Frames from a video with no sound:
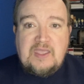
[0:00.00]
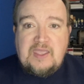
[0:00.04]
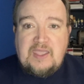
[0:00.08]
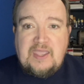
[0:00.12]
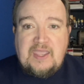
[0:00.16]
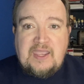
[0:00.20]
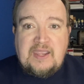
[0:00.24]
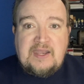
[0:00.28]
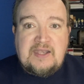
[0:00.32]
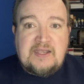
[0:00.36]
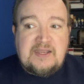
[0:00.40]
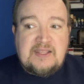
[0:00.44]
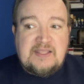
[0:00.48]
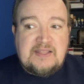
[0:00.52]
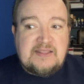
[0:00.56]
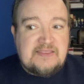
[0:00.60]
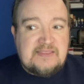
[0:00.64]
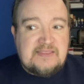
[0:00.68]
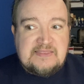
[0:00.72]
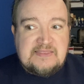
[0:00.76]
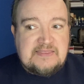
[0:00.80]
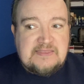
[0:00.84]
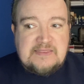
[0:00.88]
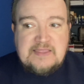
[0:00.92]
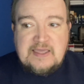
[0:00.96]
And
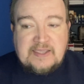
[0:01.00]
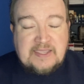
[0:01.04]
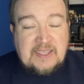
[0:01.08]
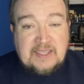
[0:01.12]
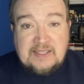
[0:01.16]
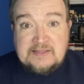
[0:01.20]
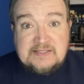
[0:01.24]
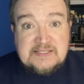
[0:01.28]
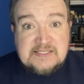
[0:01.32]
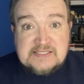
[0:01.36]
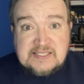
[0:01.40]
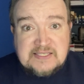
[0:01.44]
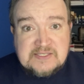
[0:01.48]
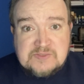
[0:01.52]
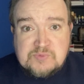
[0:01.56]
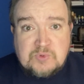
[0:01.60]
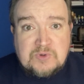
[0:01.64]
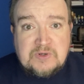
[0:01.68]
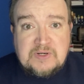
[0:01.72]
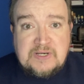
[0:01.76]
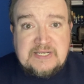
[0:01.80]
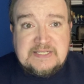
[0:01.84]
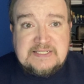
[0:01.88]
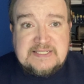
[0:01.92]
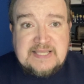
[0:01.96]
again, these things
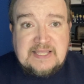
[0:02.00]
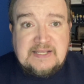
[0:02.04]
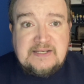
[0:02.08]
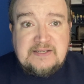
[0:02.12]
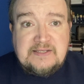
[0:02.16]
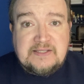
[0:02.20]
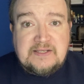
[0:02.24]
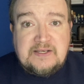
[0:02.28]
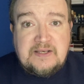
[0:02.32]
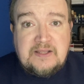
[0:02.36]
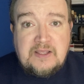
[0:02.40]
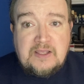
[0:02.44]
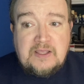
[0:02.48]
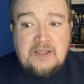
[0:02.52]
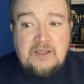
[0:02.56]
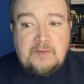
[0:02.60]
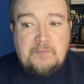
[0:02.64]
weren't intended,